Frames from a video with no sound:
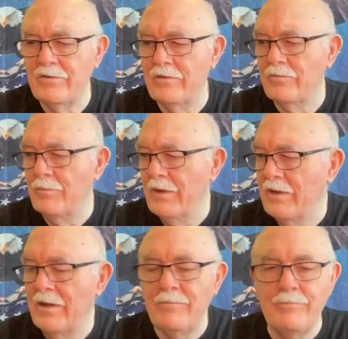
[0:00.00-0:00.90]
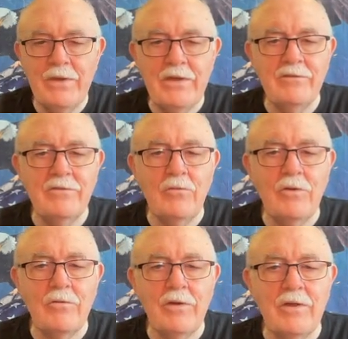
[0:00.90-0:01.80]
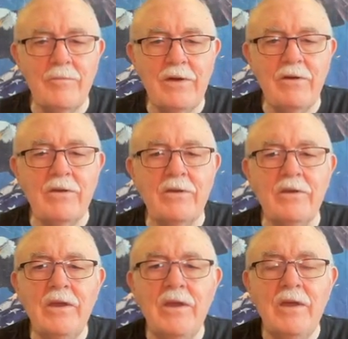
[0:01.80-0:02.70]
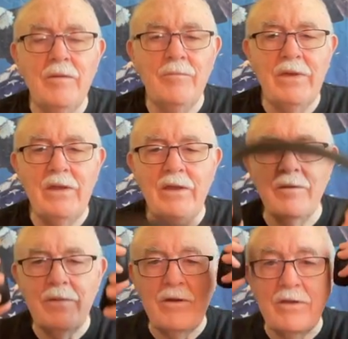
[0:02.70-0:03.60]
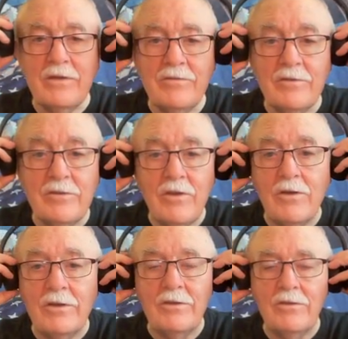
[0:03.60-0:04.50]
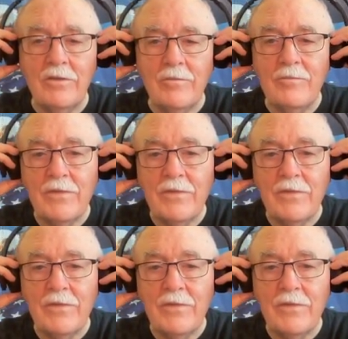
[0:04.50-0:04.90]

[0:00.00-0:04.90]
This man named Ben is going around America meeting Americans and talking to them.